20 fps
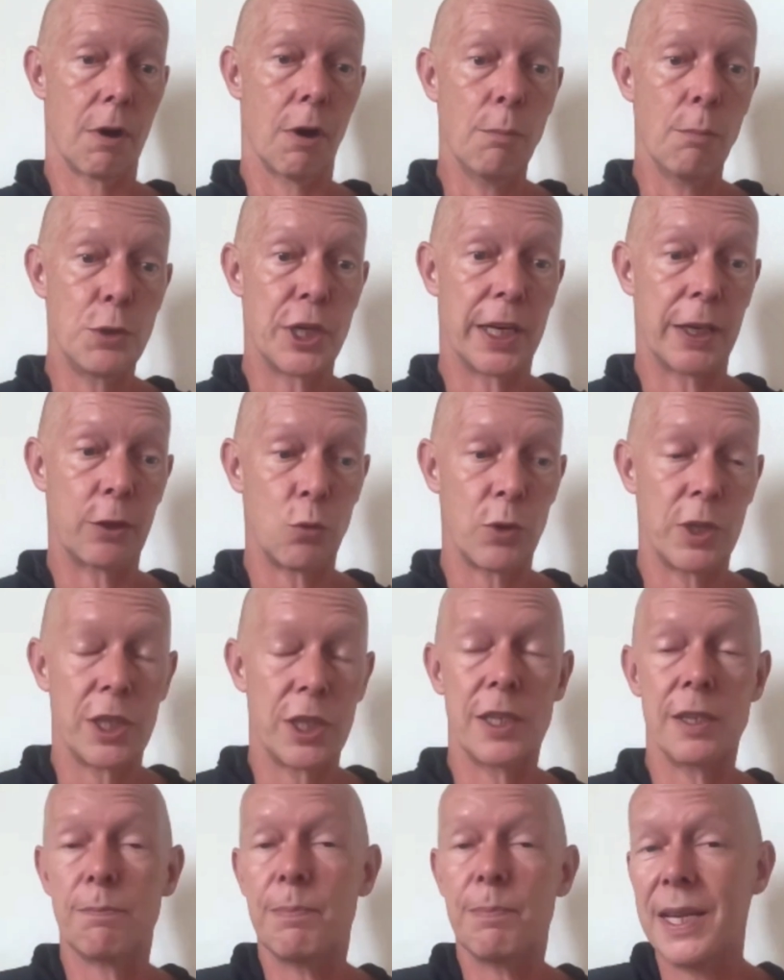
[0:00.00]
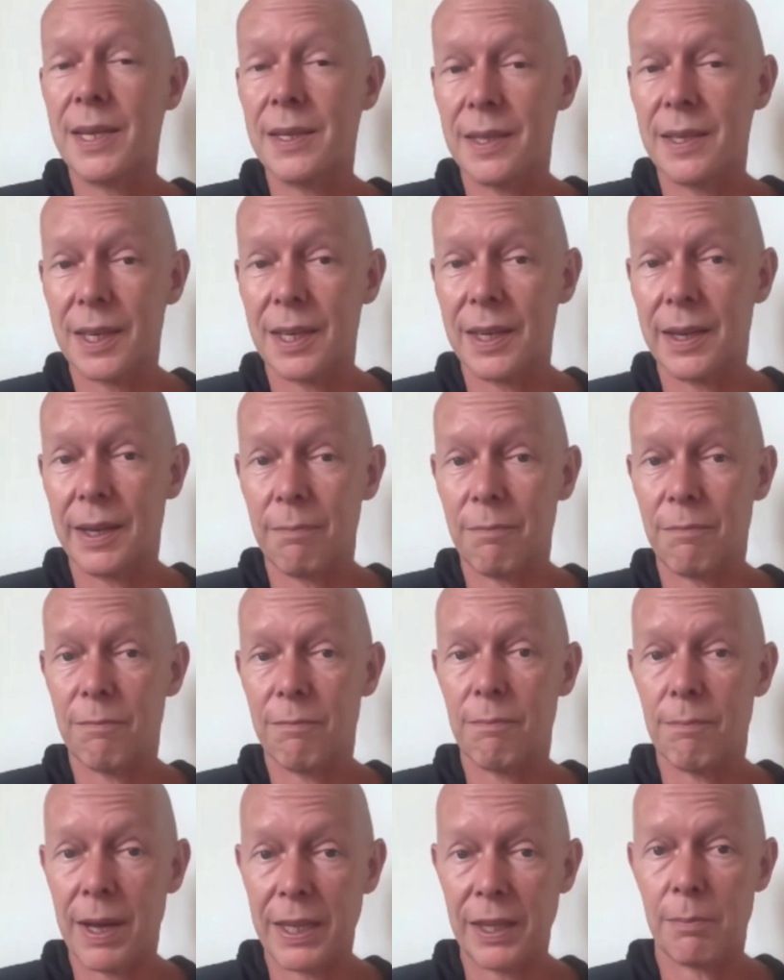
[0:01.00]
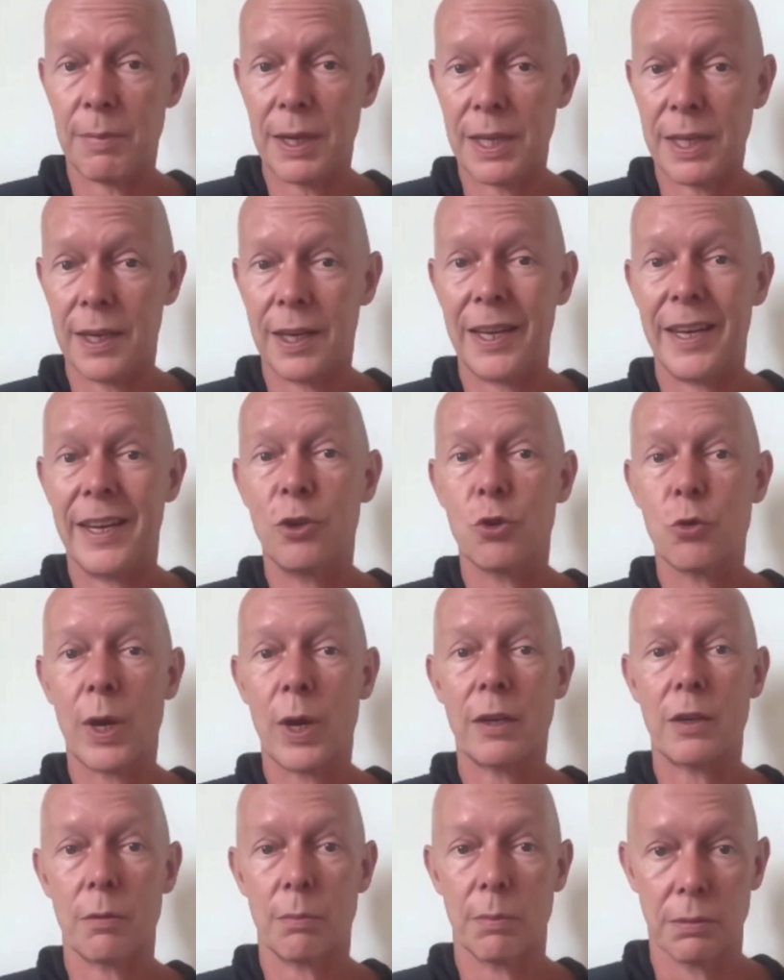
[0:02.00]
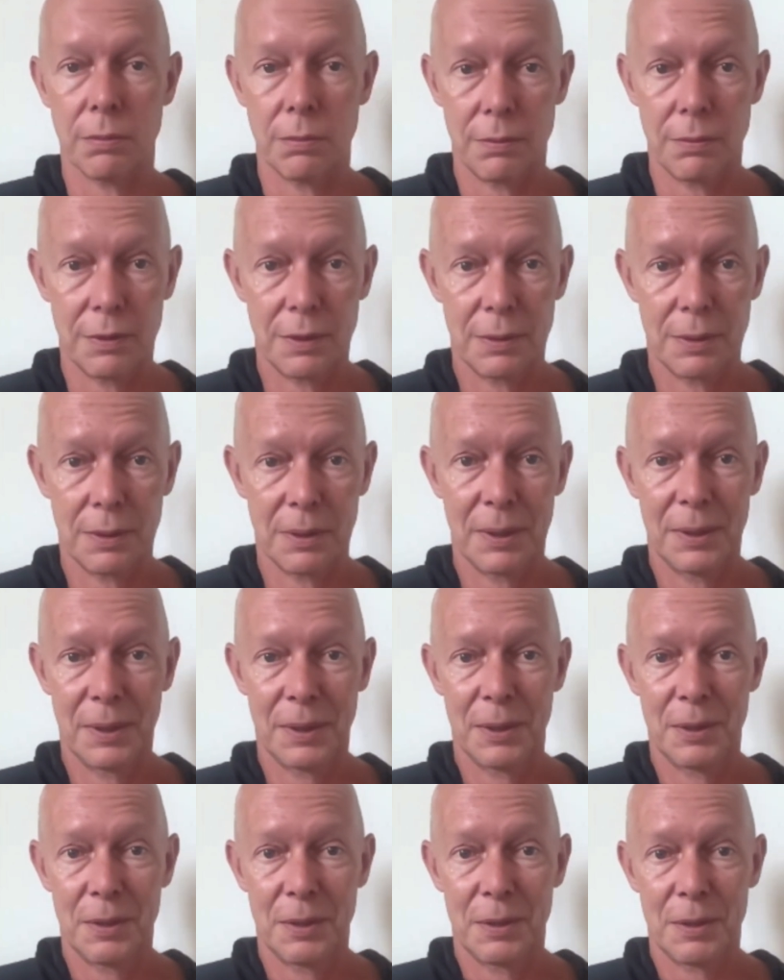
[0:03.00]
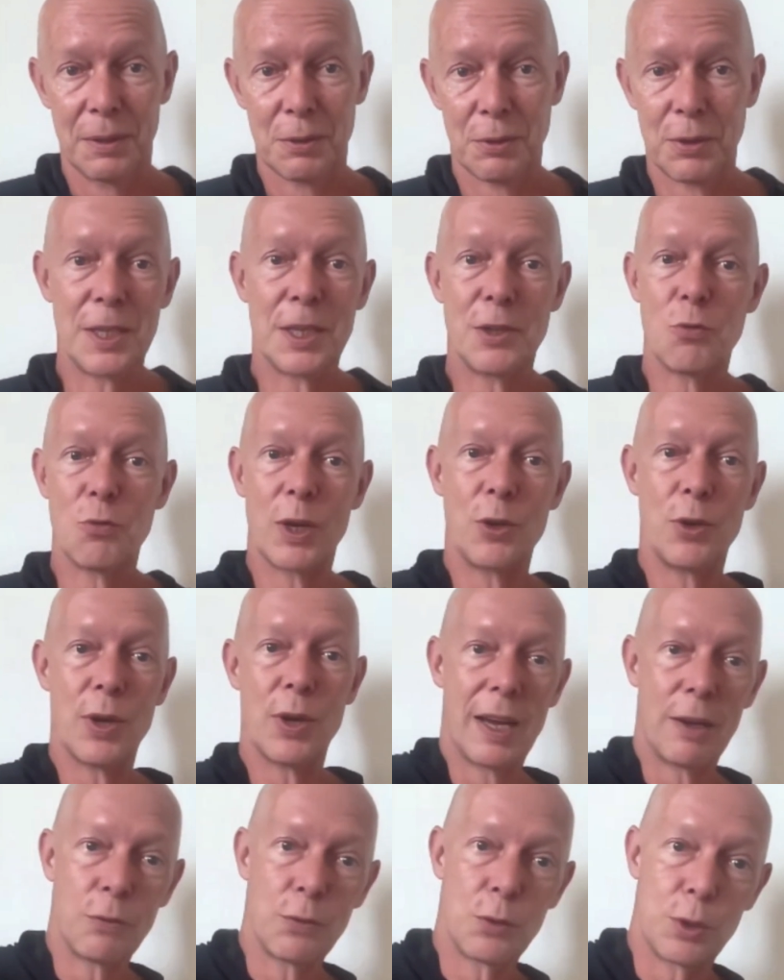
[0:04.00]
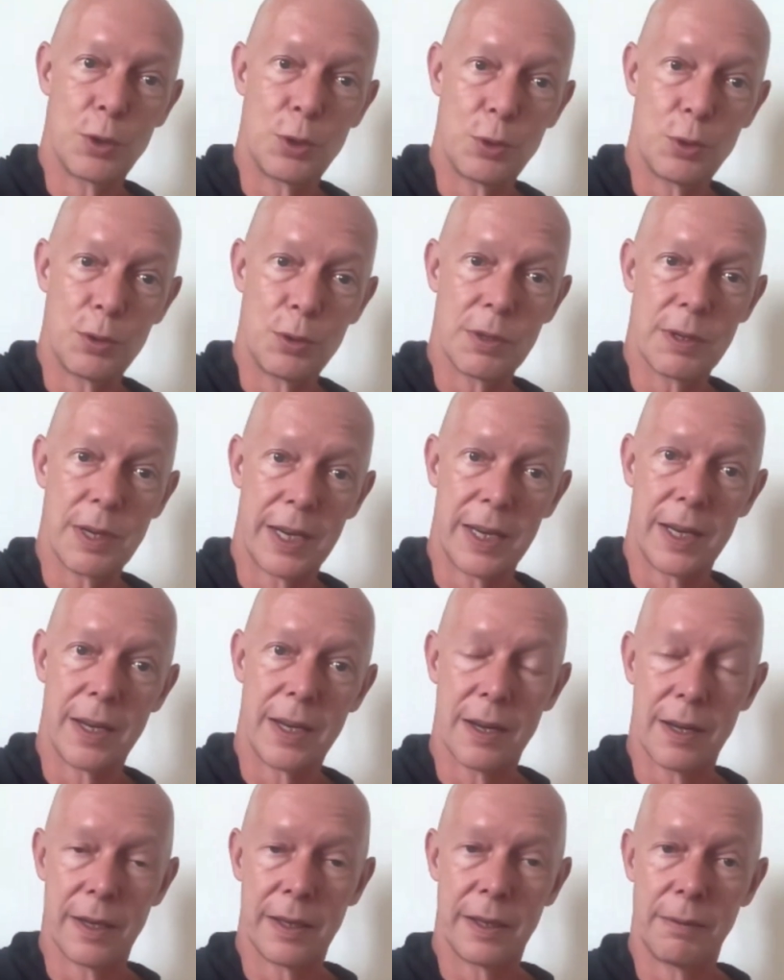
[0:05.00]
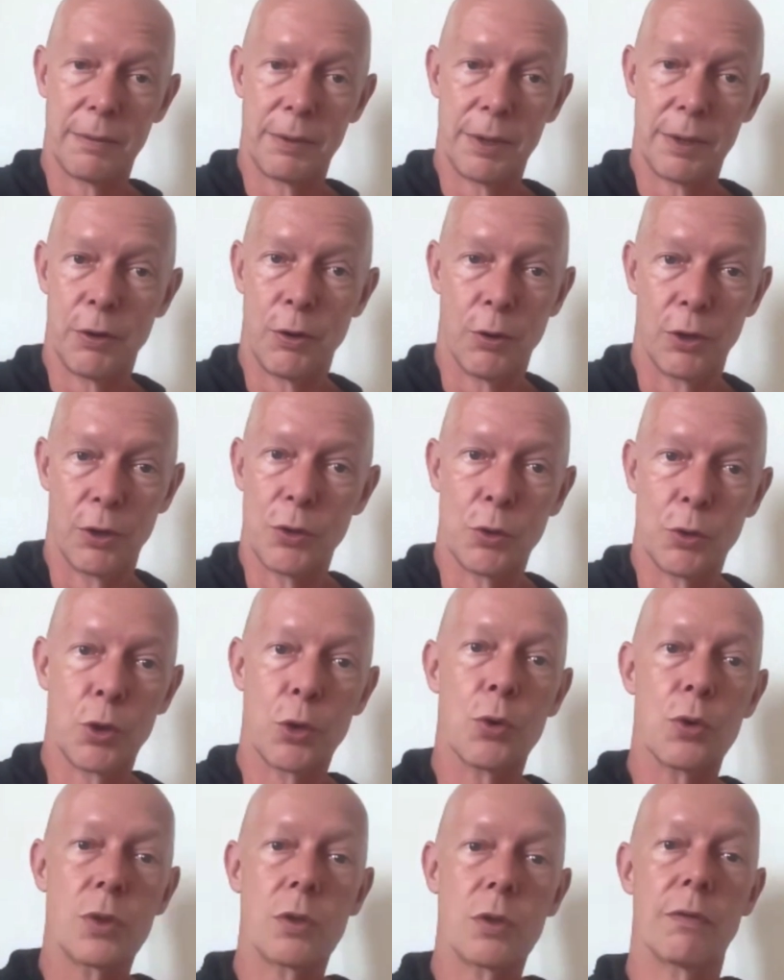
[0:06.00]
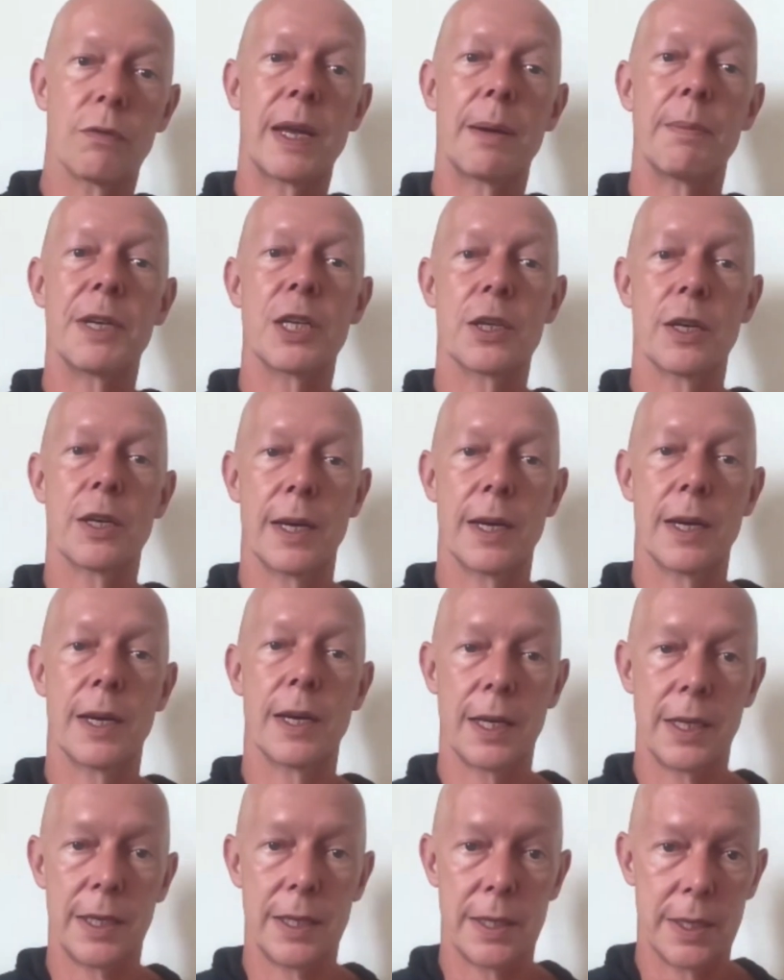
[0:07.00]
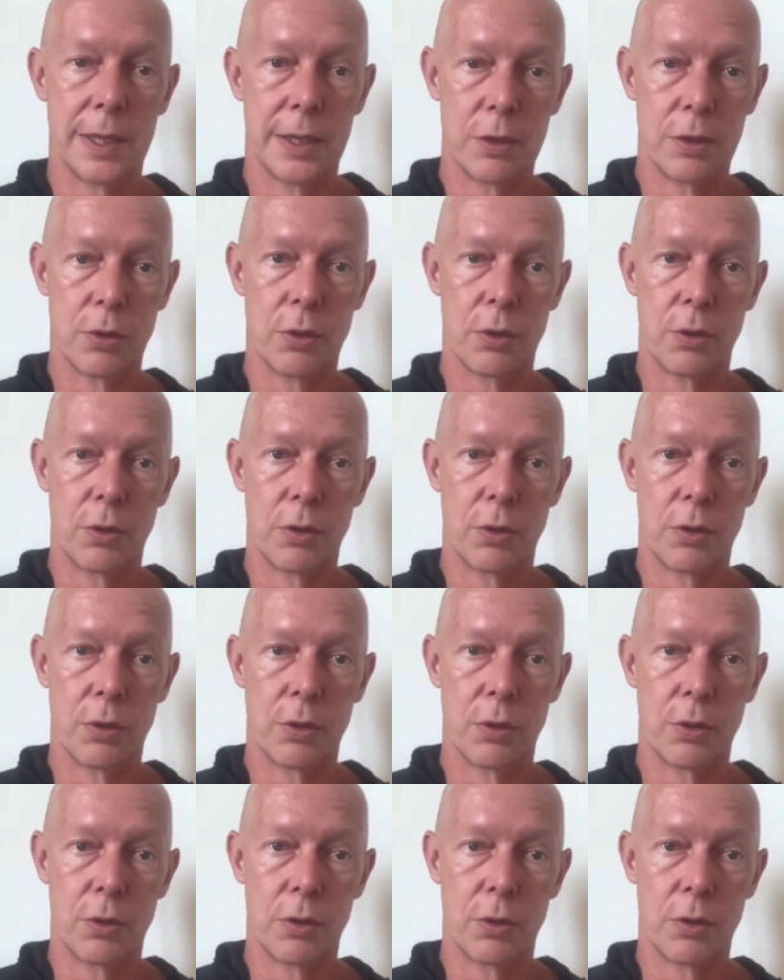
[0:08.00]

object, which is basically mathematically intractable. So that's why you have to use AI, the curse of dimensionality.